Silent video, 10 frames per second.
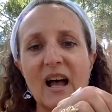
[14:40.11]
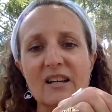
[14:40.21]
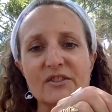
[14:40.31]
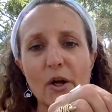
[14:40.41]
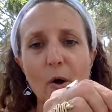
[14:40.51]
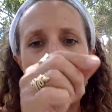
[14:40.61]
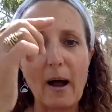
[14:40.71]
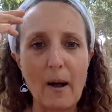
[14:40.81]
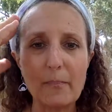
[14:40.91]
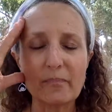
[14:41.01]
So
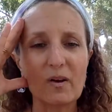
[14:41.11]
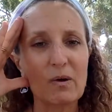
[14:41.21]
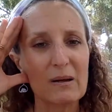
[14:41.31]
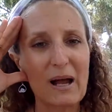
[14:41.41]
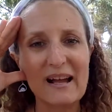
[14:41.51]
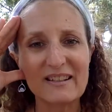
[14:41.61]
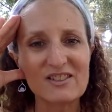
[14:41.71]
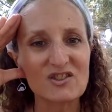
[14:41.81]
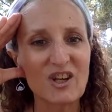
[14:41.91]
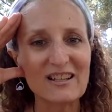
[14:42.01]
what I'm highly
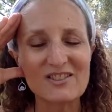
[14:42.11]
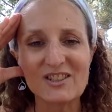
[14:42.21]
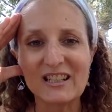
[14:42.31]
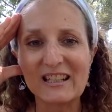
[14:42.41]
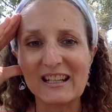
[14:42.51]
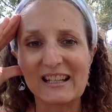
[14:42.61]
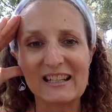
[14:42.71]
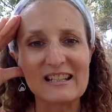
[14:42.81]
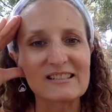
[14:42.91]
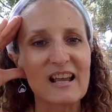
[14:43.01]
suggesting
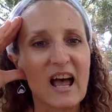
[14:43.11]
is,